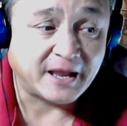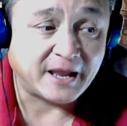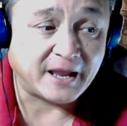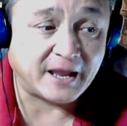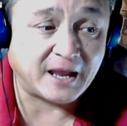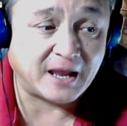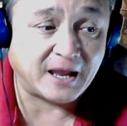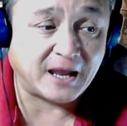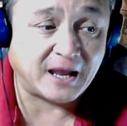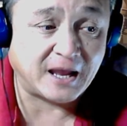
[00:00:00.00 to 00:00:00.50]

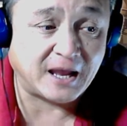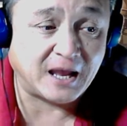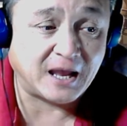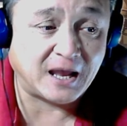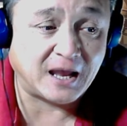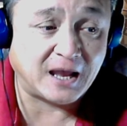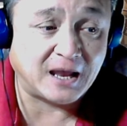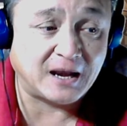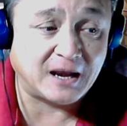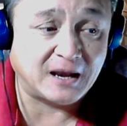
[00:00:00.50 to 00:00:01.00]

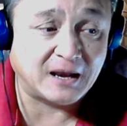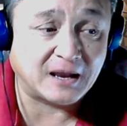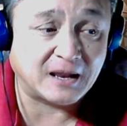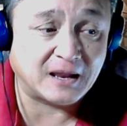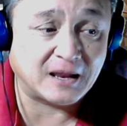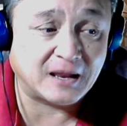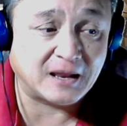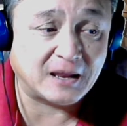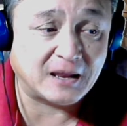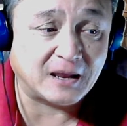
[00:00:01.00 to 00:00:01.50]
and
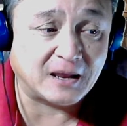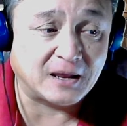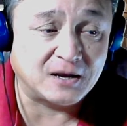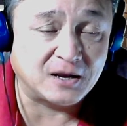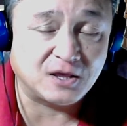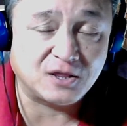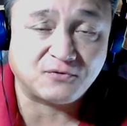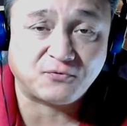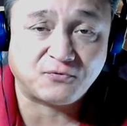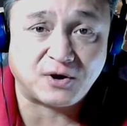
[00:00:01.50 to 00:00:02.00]

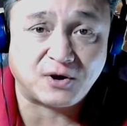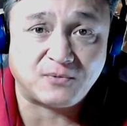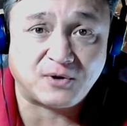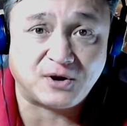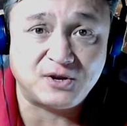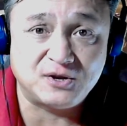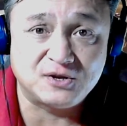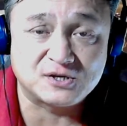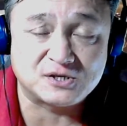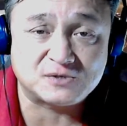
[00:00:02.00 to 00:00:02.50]
another friend of
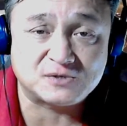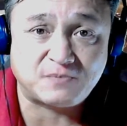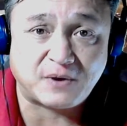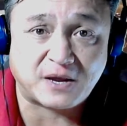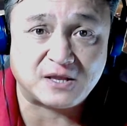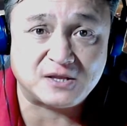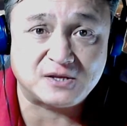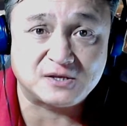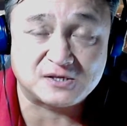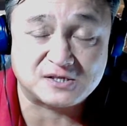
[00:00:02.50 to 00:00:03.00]
mine uses
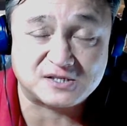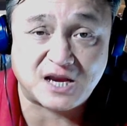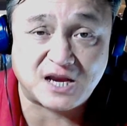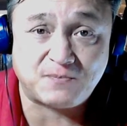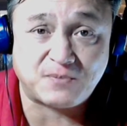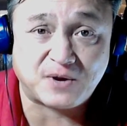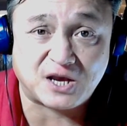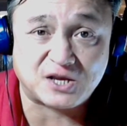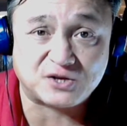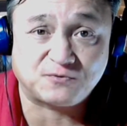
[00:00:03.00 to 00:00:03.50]
his
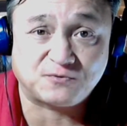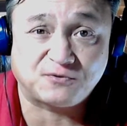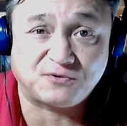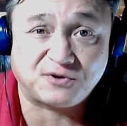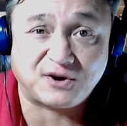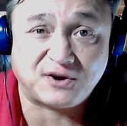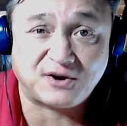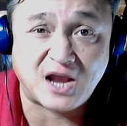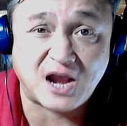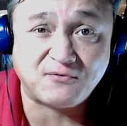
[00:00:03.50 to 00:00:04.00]
same password
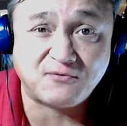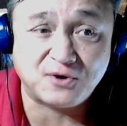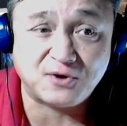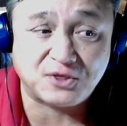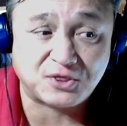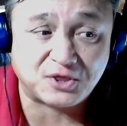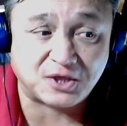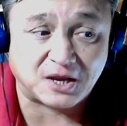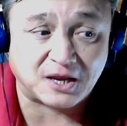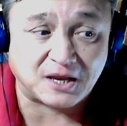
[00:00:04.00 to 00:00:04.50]
for
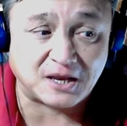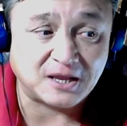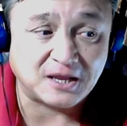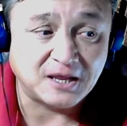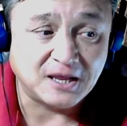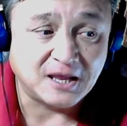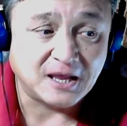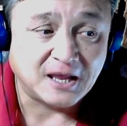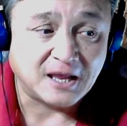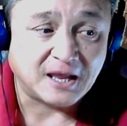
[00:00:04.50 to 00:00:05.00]
everything.
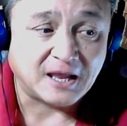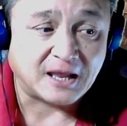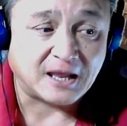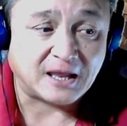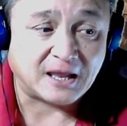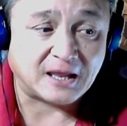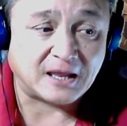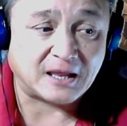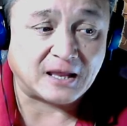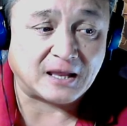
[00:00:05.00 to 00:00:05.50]

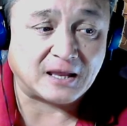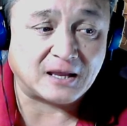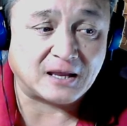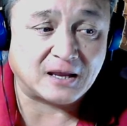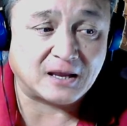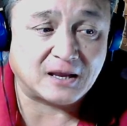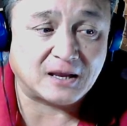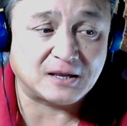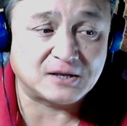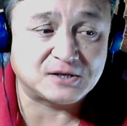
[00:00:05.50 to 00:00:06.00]

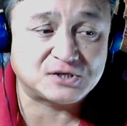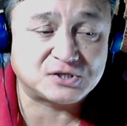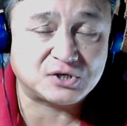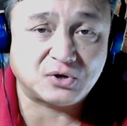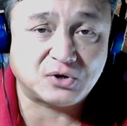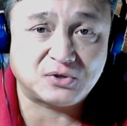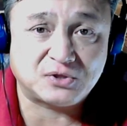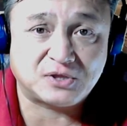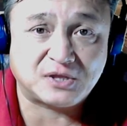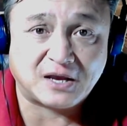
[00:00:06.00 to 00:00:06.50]
And
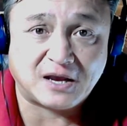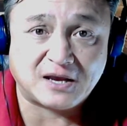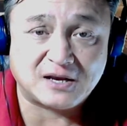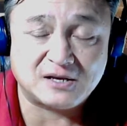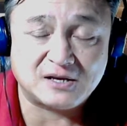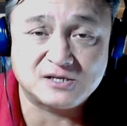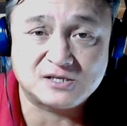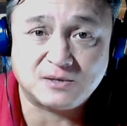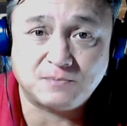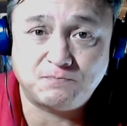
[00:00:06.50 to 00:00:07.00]
so
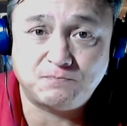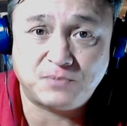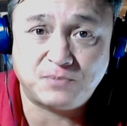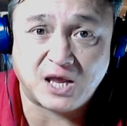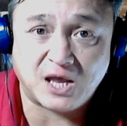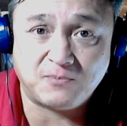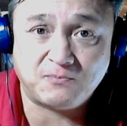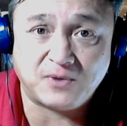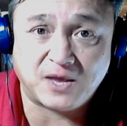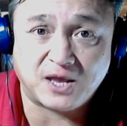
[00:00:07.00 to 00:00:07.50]
that is a
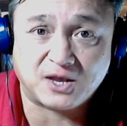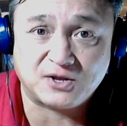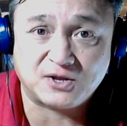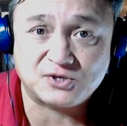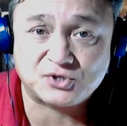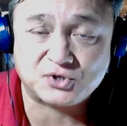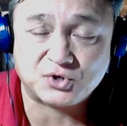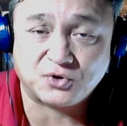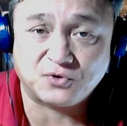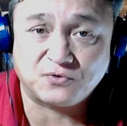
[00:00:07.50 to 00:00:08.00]
big
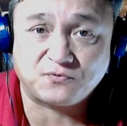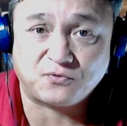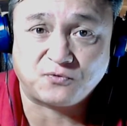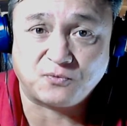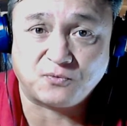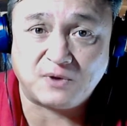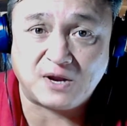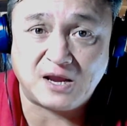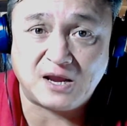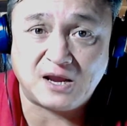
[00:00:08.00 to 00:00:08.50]
concern
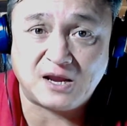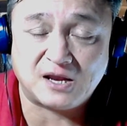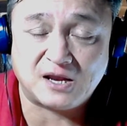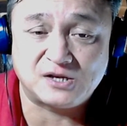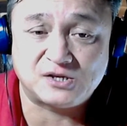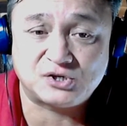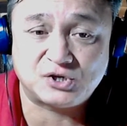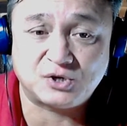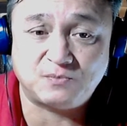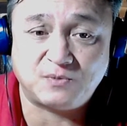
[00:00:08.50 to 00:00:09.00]
for me,
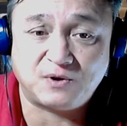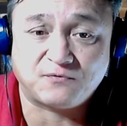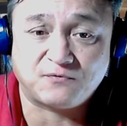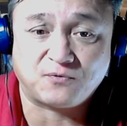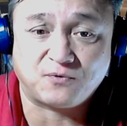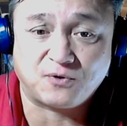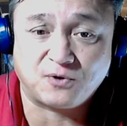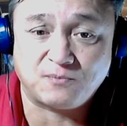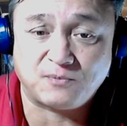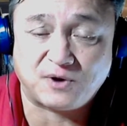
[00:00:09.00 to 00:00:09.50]
and should be
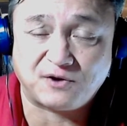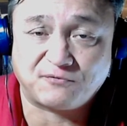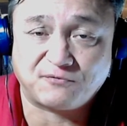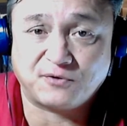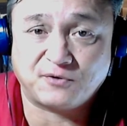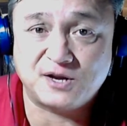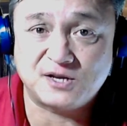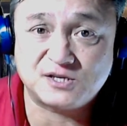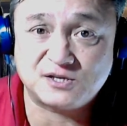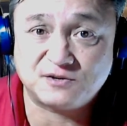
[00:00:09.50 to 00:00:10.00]
for my
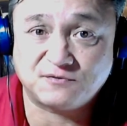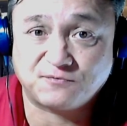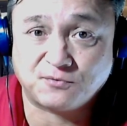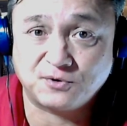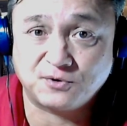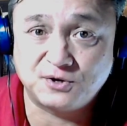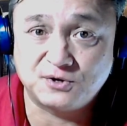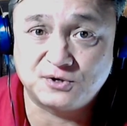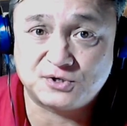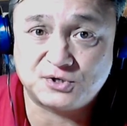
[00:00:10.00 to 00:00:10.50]
friends and
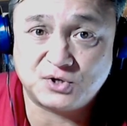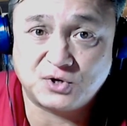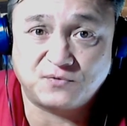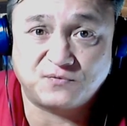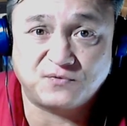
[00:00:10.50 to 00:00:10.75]
for you too, if